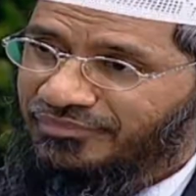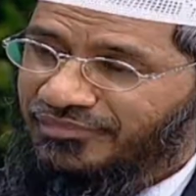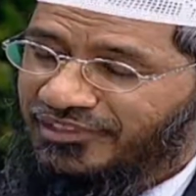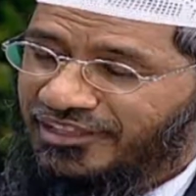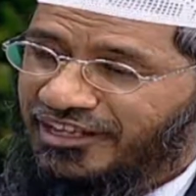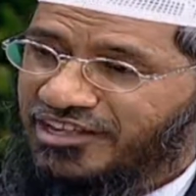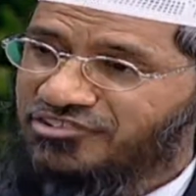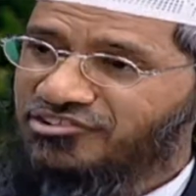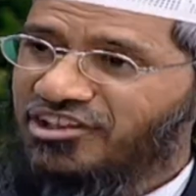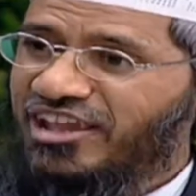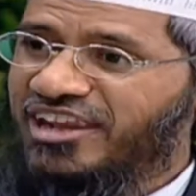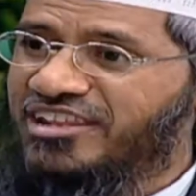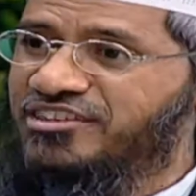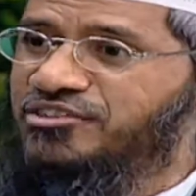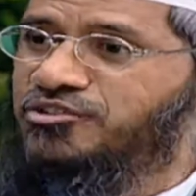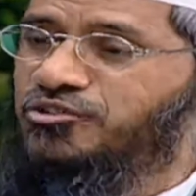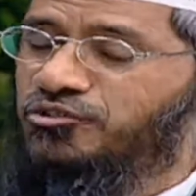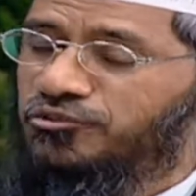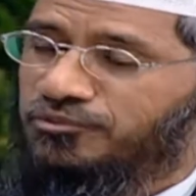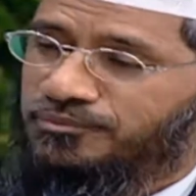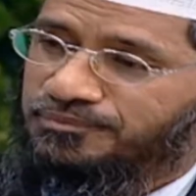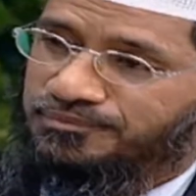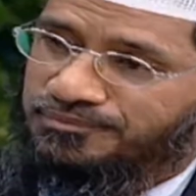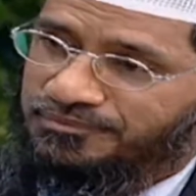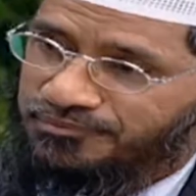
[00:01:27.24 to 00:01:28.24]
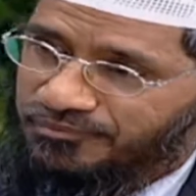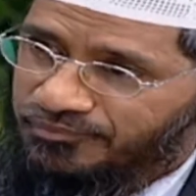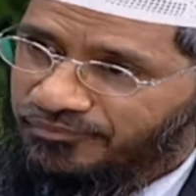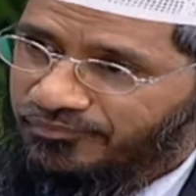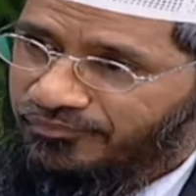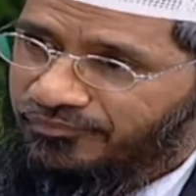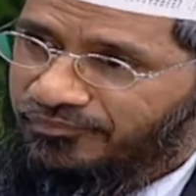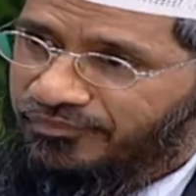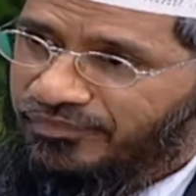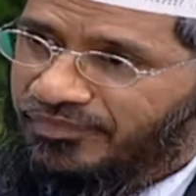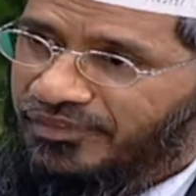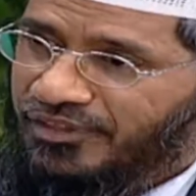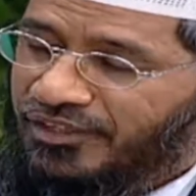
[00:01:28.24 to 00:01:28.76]
That I challenge you.
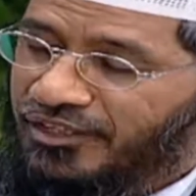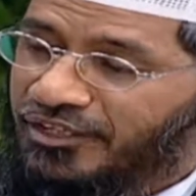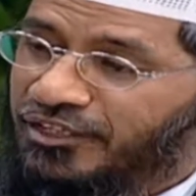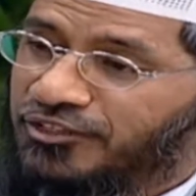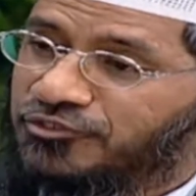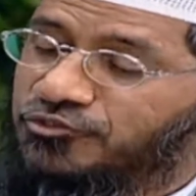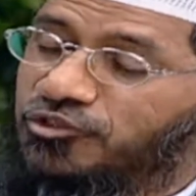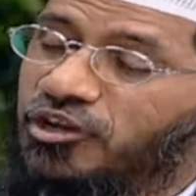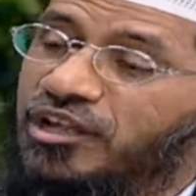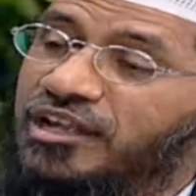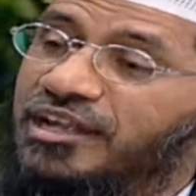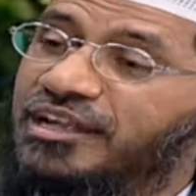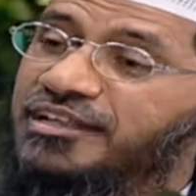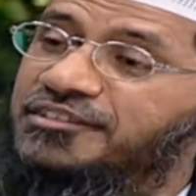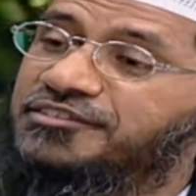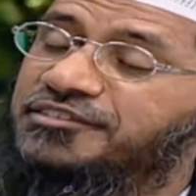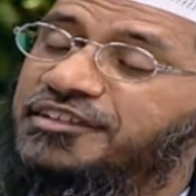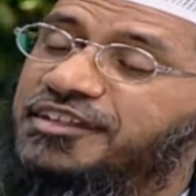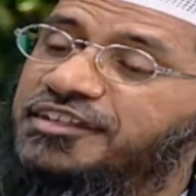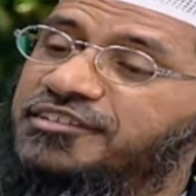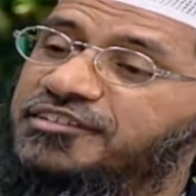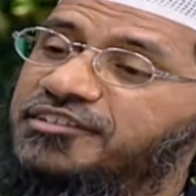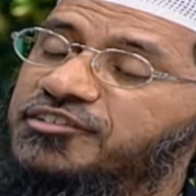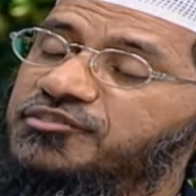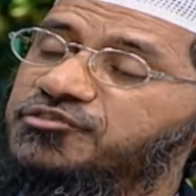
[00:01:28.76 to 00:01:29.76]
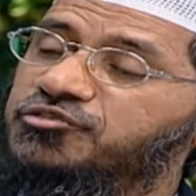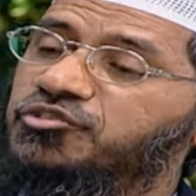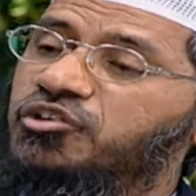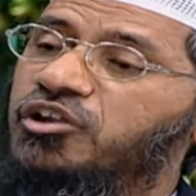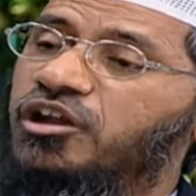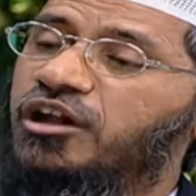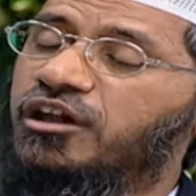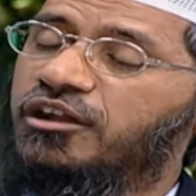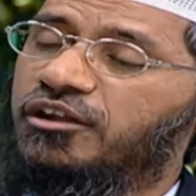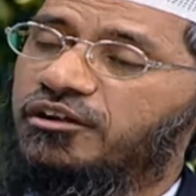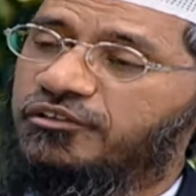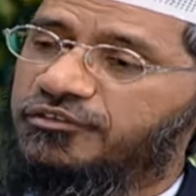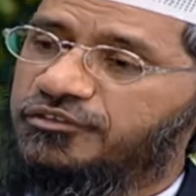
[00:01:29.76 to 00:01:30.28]
So Allah says in
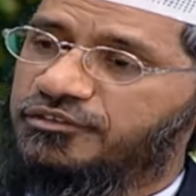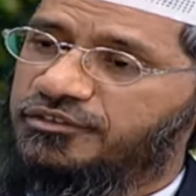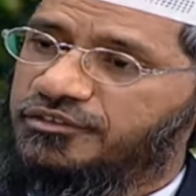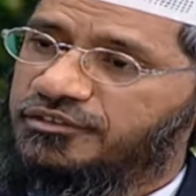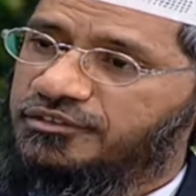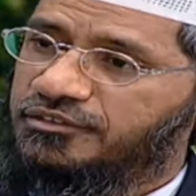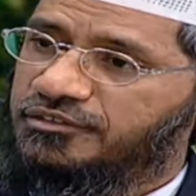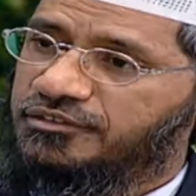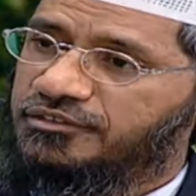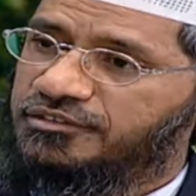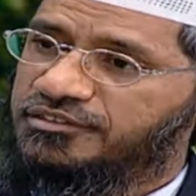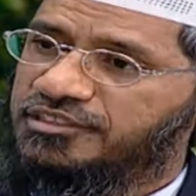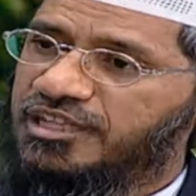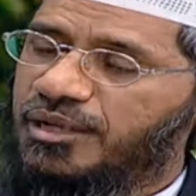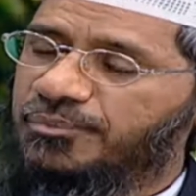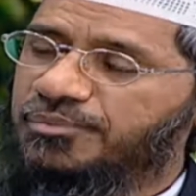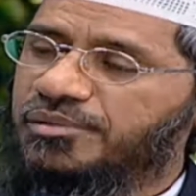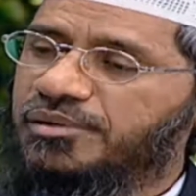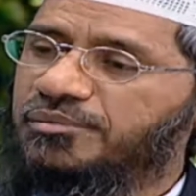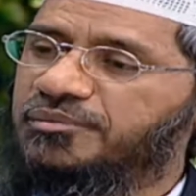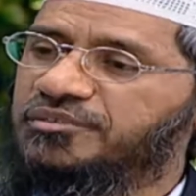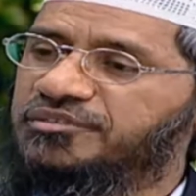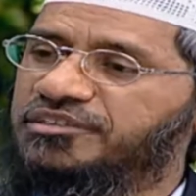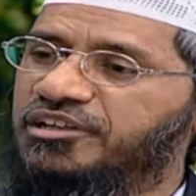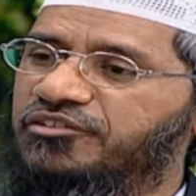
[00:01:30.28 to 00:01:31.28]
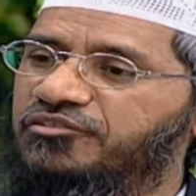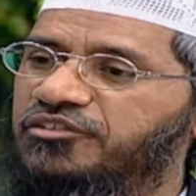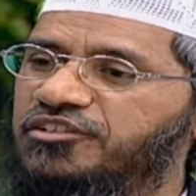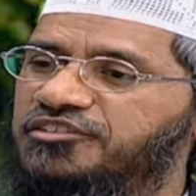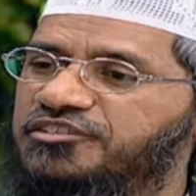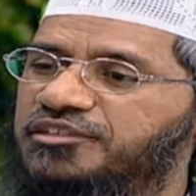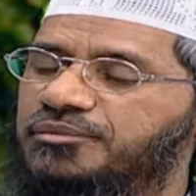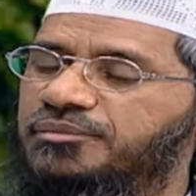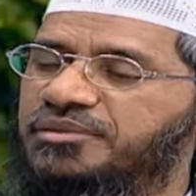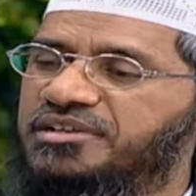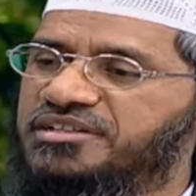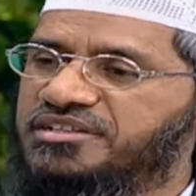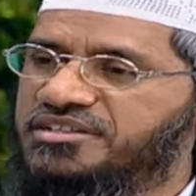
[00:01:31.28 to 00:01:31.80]
Surah Araf, chapter number 7, verse
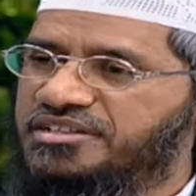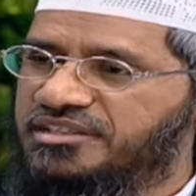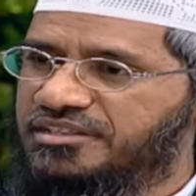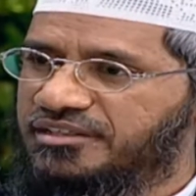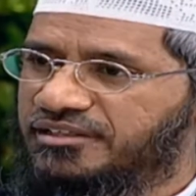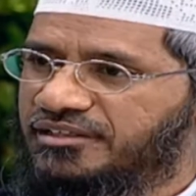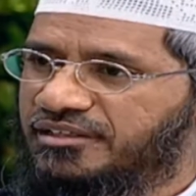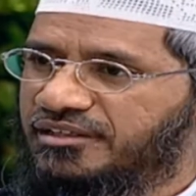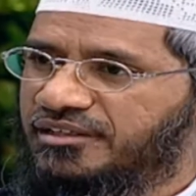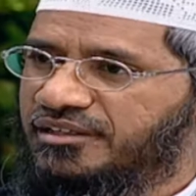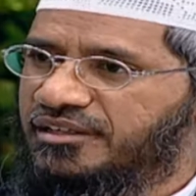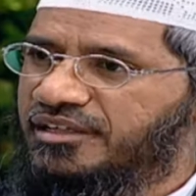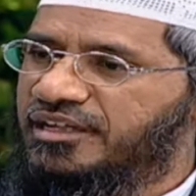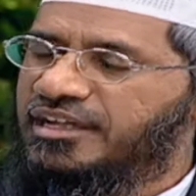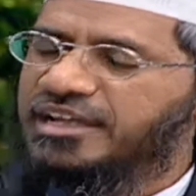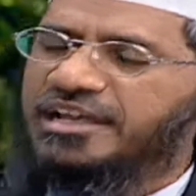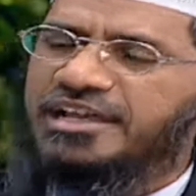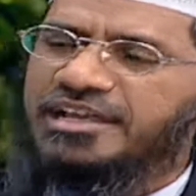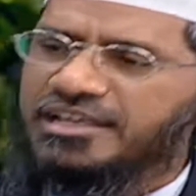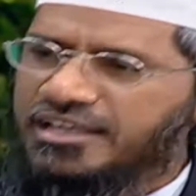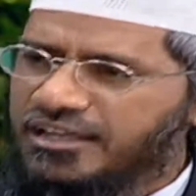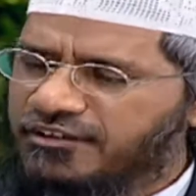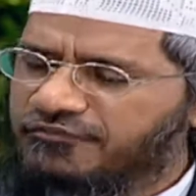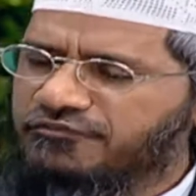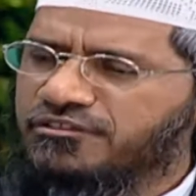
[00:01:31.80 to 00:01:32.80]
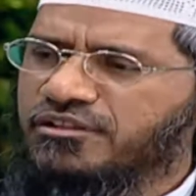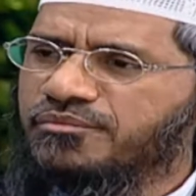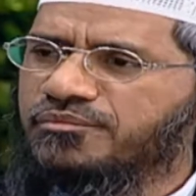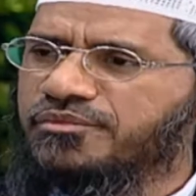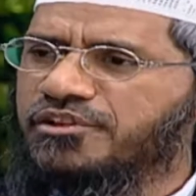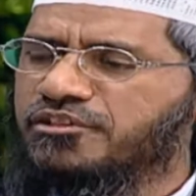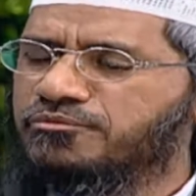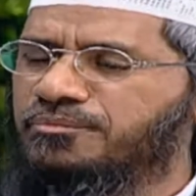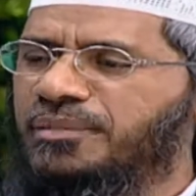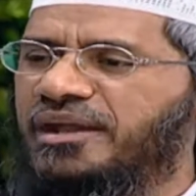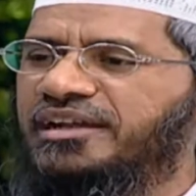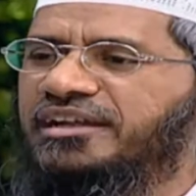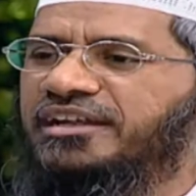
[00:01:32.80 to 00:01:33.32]
number 18, He gives them
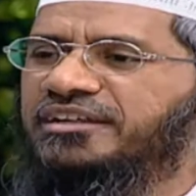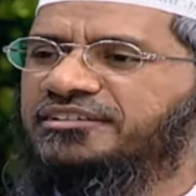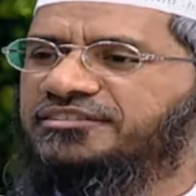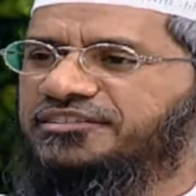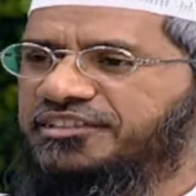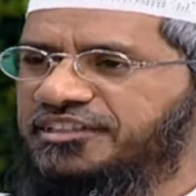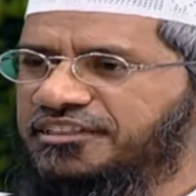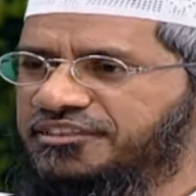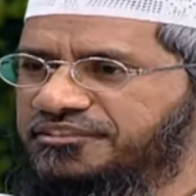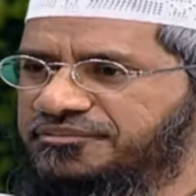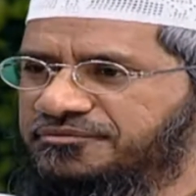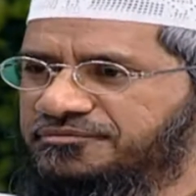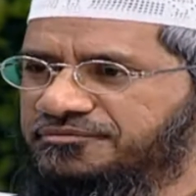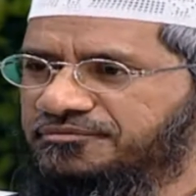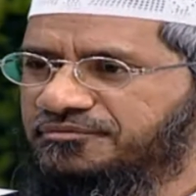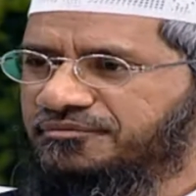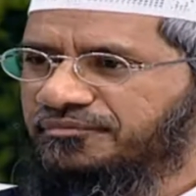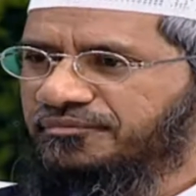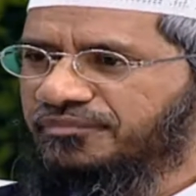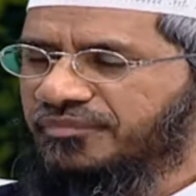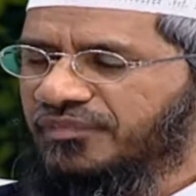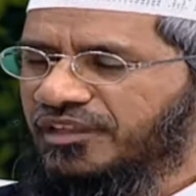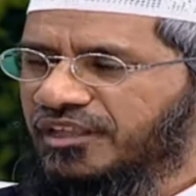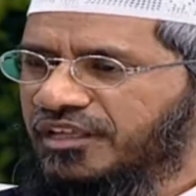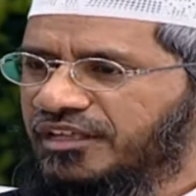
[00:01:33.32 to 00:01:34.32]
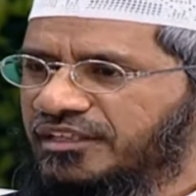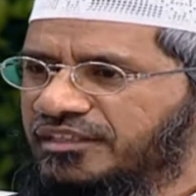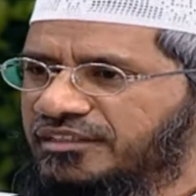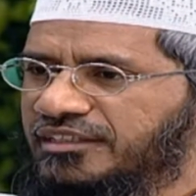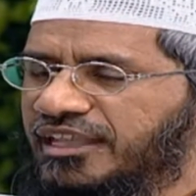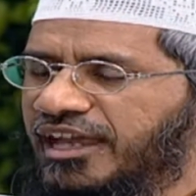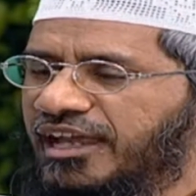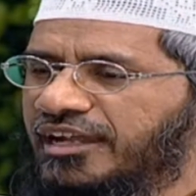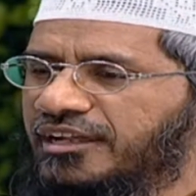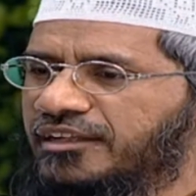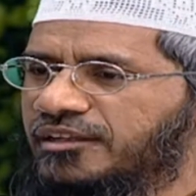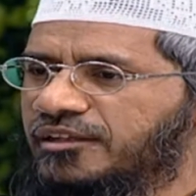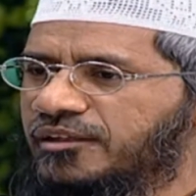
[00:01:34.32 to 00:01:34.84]
respite and says
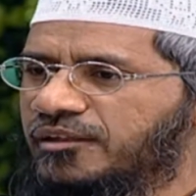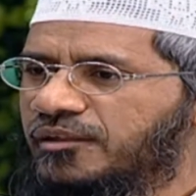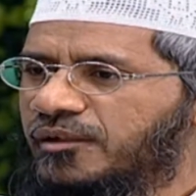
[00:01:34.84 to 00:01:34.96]
that